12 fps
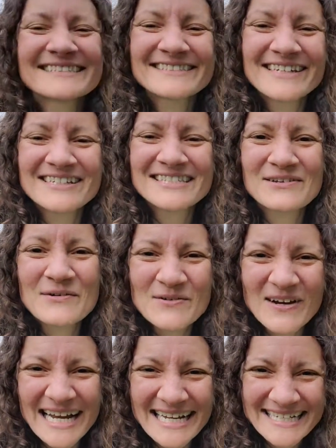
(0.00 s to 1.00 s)
Ah, so
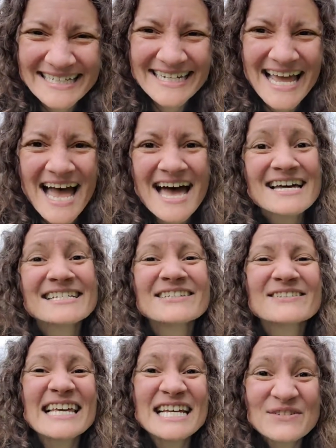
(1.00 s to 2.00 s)
great. So
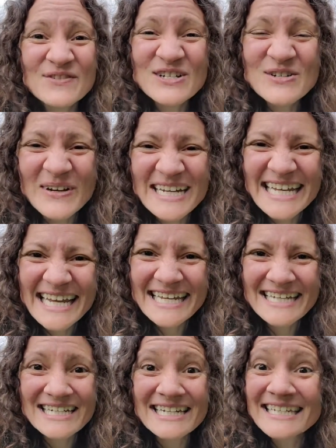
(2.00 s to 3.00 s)
thanks for joining
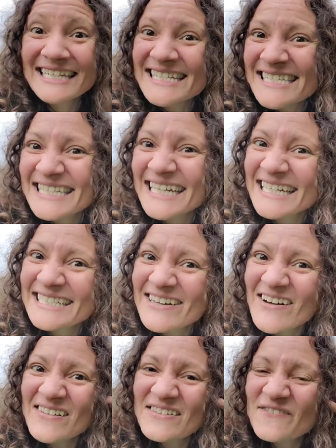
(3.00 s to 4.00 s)
in and listening to
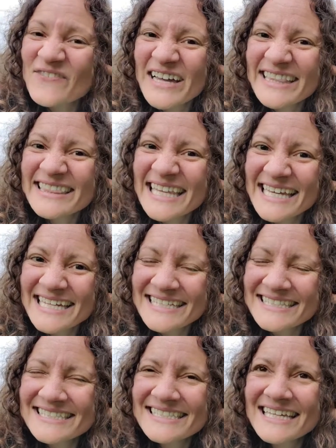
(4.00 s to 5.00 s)
all the fun
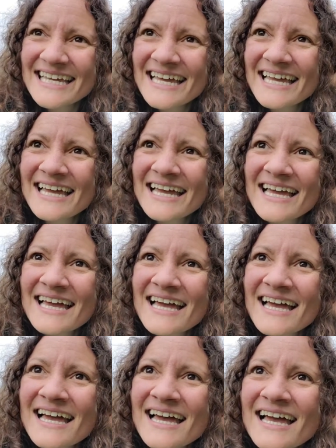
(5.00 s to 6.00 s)
things.
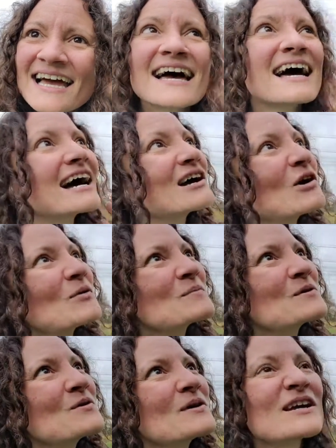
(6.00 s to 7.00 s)
I hope
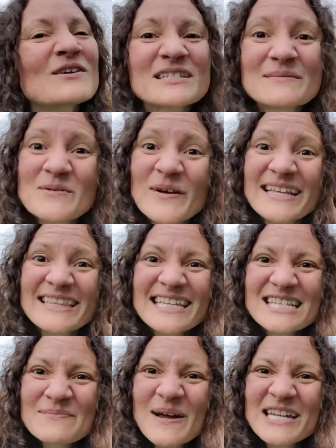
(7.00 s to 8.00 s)
you hear some great
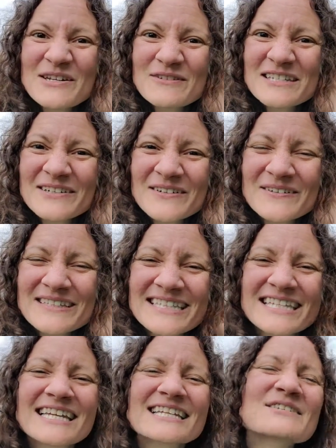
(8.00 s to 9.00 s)
things by you too.
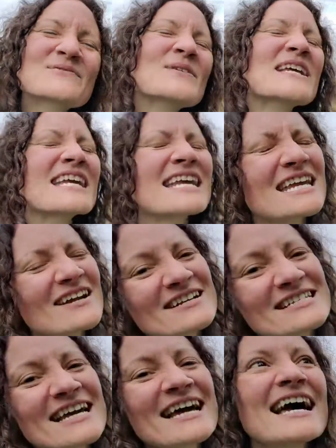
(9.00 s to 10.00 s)
Because we are
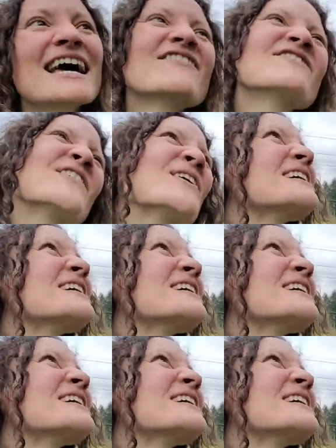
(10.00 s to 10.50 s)
done for